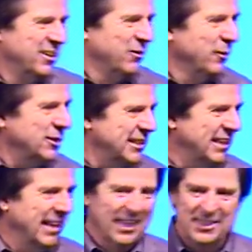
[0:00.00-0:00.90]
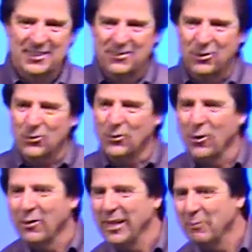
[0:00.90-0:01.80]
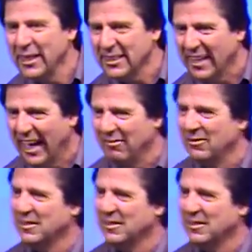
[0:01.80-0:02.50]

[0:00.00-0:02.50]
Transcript: Where's he at? What's going on with him in his life?